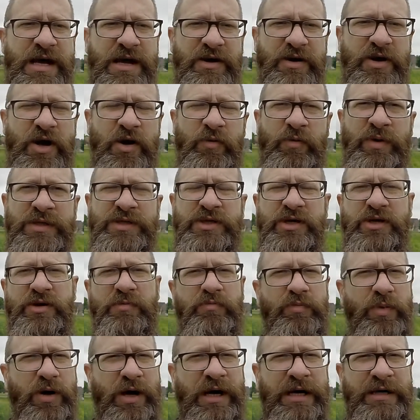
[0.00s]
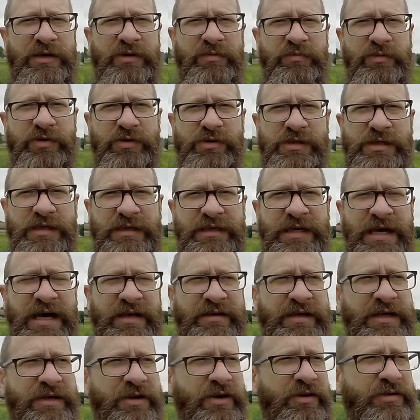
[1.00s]
No one's going to buy your music now
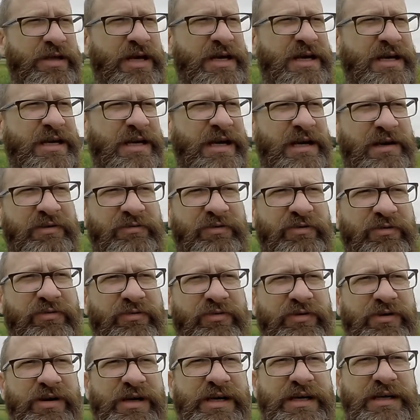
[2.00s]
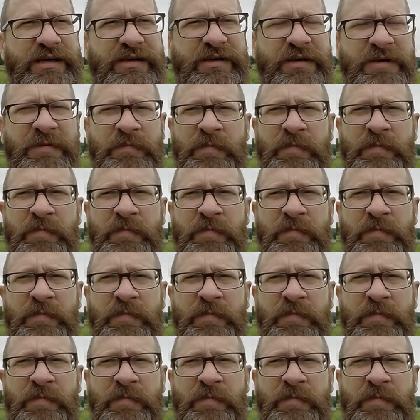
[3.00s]
they know they can get it for free.